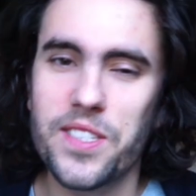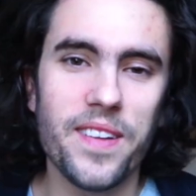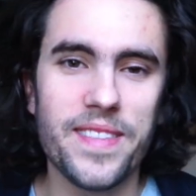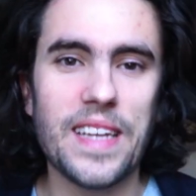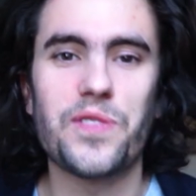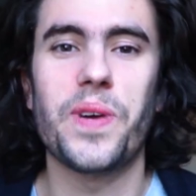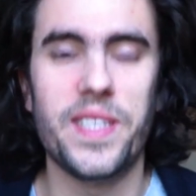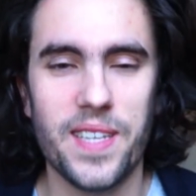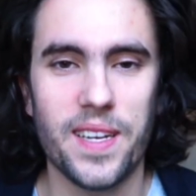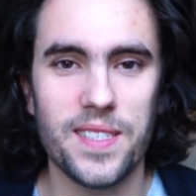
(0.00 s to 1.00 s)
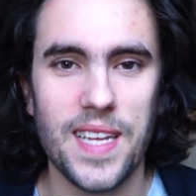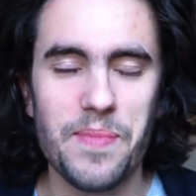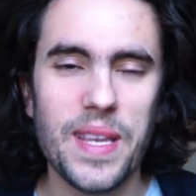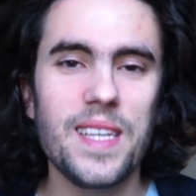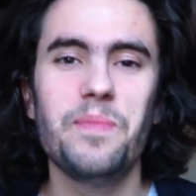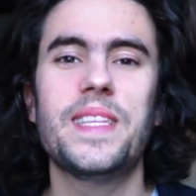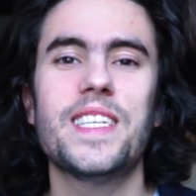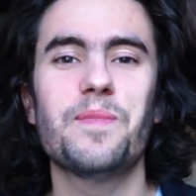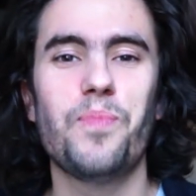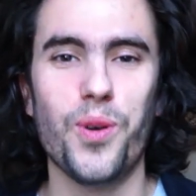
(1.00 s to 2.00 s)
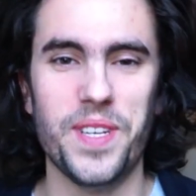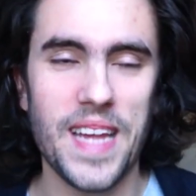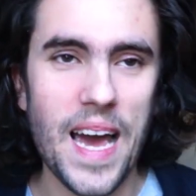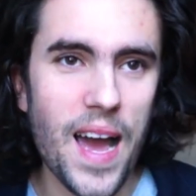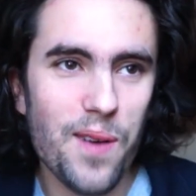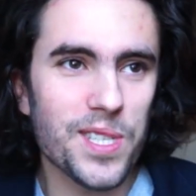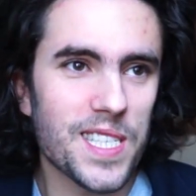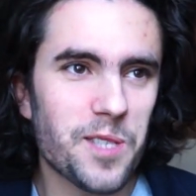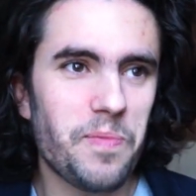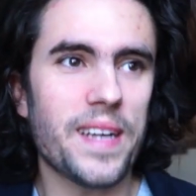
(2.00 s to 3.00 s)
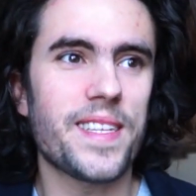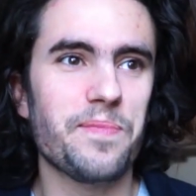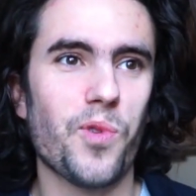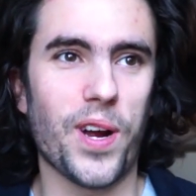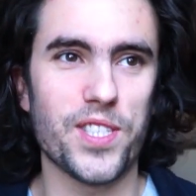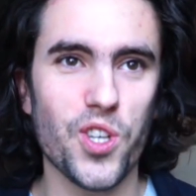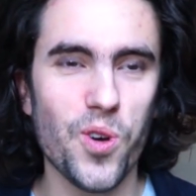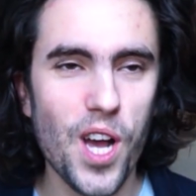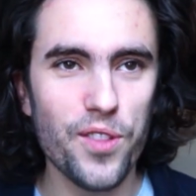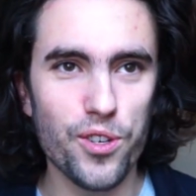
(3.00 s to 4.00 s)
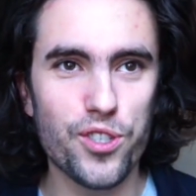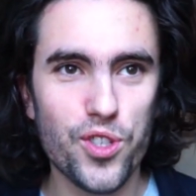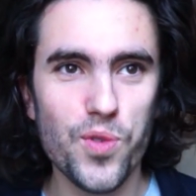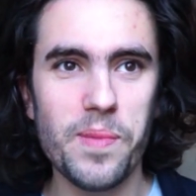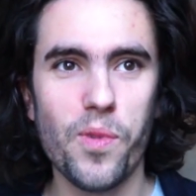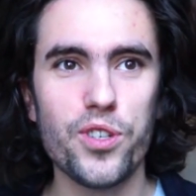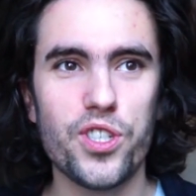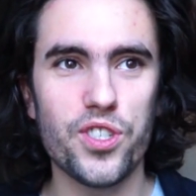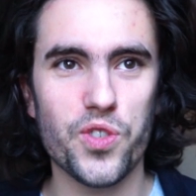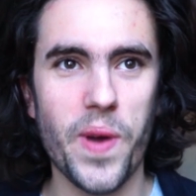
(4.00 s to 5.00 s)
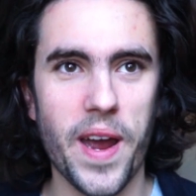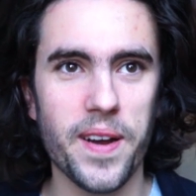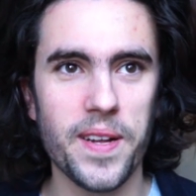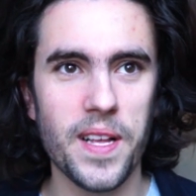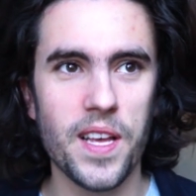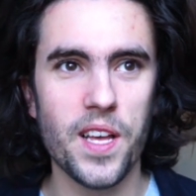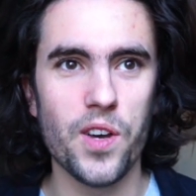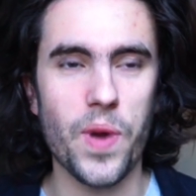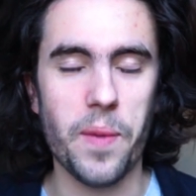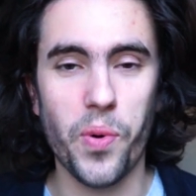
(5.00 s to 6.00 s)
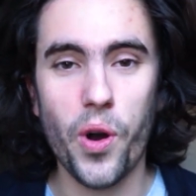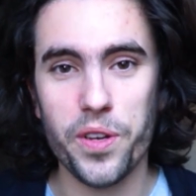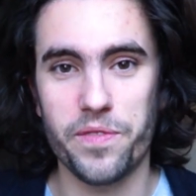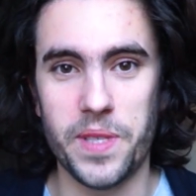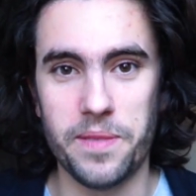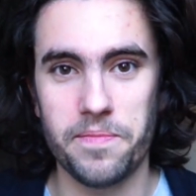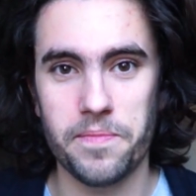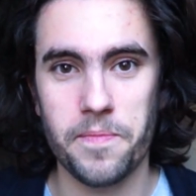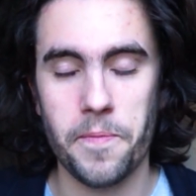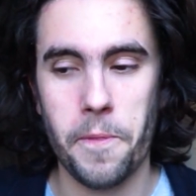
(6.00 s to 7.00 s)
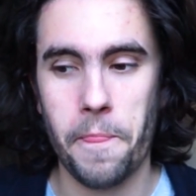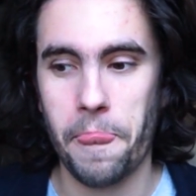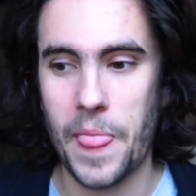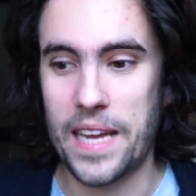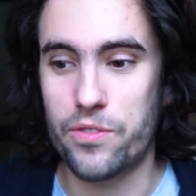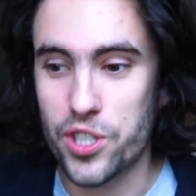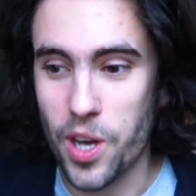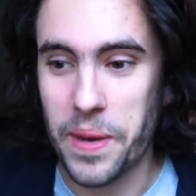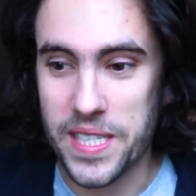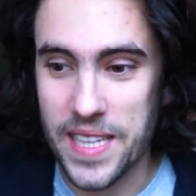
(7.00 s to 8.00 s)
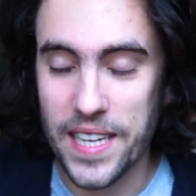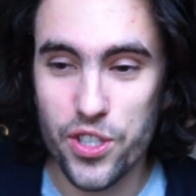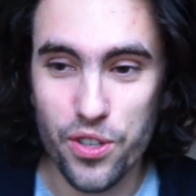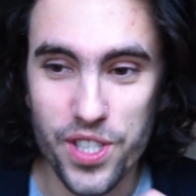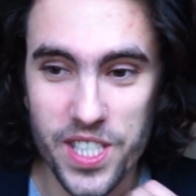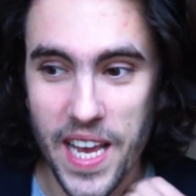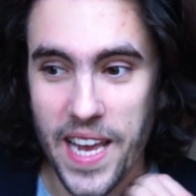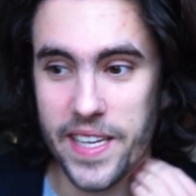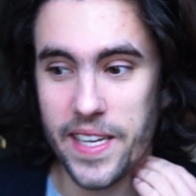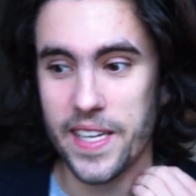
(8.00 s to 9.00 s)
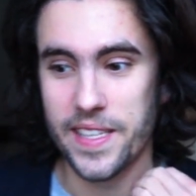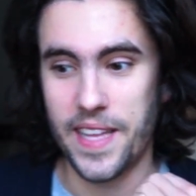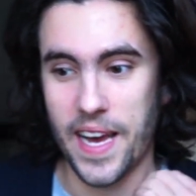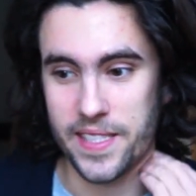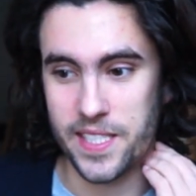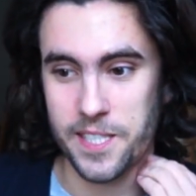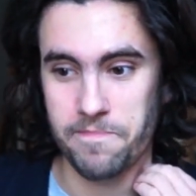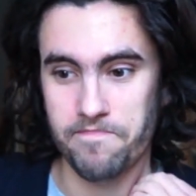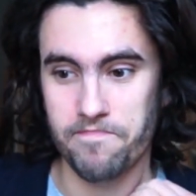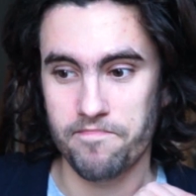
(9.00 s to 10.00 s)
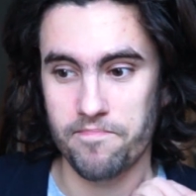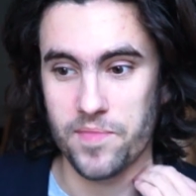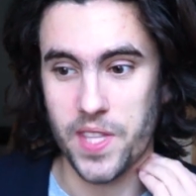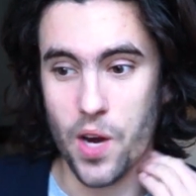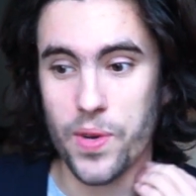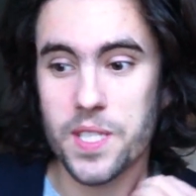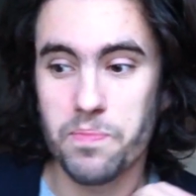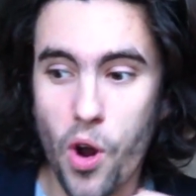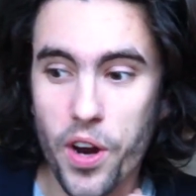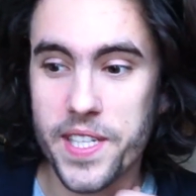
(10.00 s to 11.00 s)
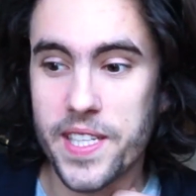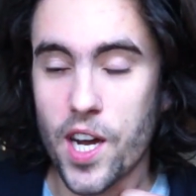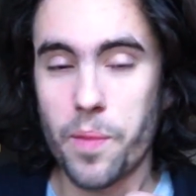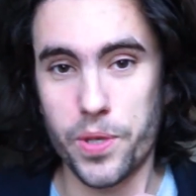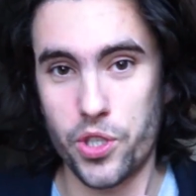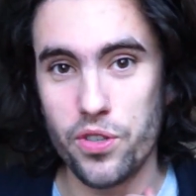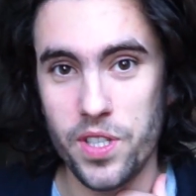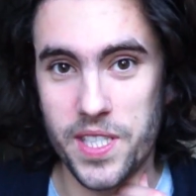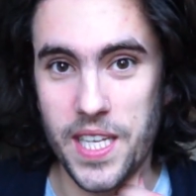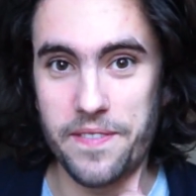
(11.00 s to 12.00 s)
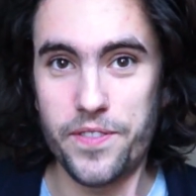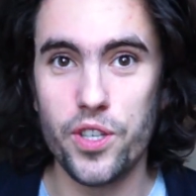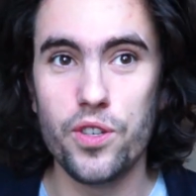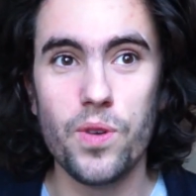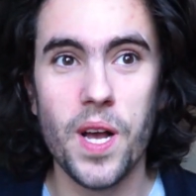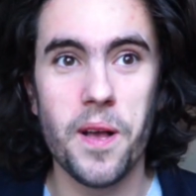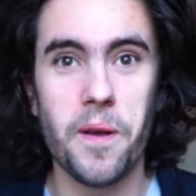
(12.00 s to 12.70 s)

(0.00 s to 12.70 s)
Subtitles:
is not that crazy, actually. I'm a little bit disappointed. I was expecting more. And so those two emotions were part of me. And to some extent, you could say that there is marketing opportunity if you